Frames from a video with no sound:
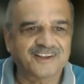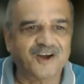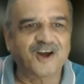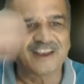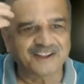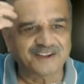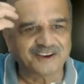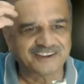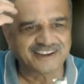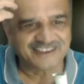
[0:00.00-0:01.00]
All other
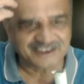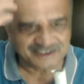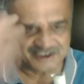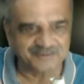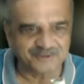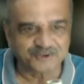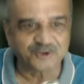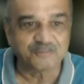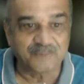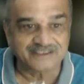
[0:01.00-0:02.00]
things are same.
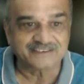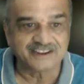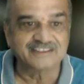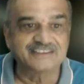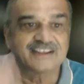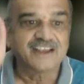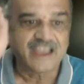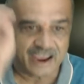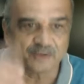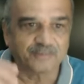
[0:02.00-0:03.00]
So best is
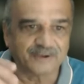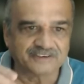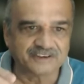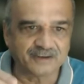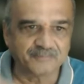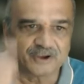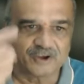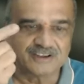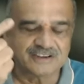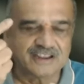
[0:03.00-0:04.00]
acupuncture
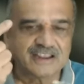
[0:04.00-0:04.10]
because